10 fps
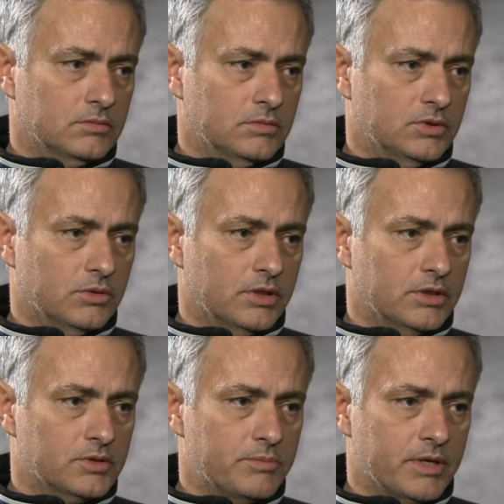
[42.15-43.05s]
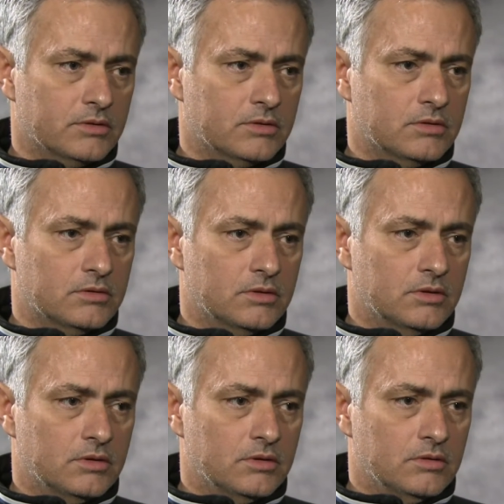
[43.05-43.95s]
you can expect
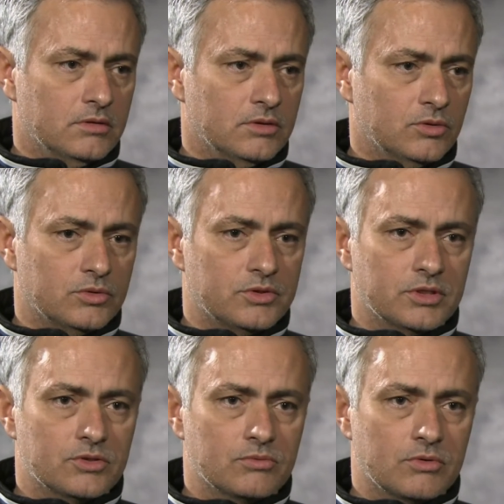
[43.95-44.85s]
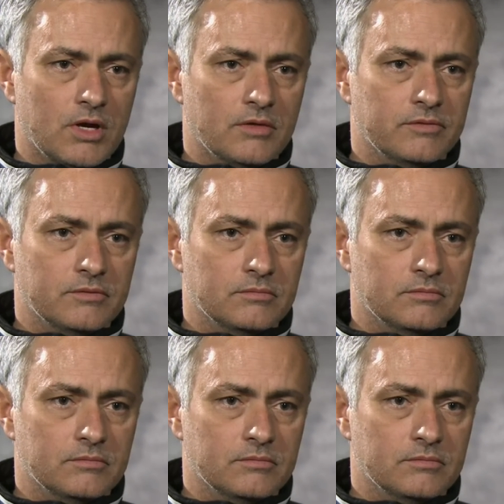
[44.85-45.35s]
good things to arrive.